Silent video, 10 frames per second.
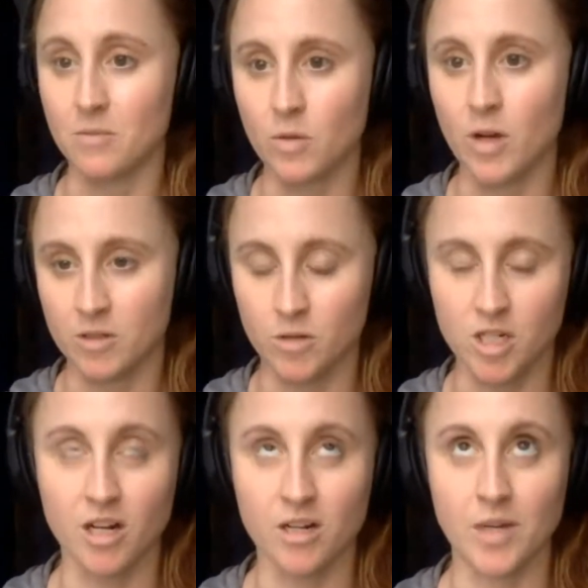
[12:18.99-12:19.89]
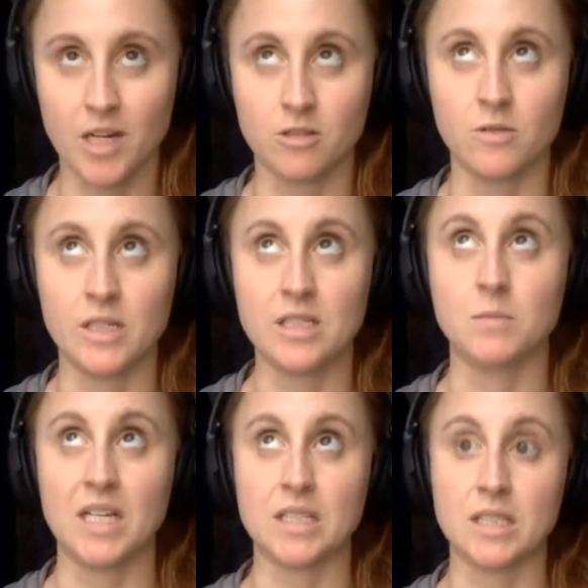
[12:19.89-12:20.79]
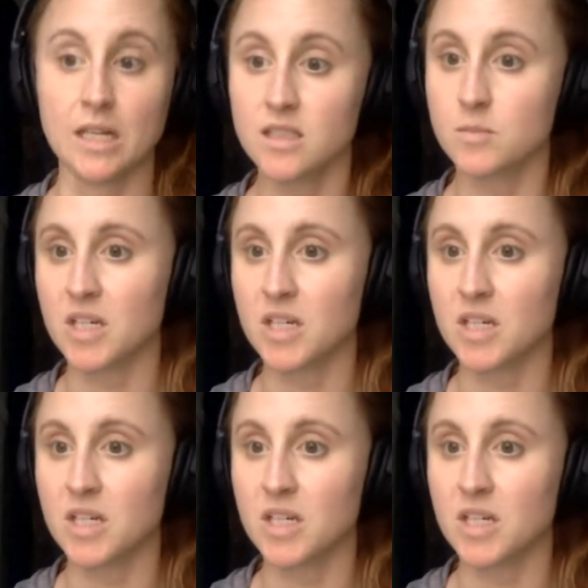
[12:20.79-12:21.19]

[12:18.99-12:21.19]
what you were talking about, Luis, makes sense,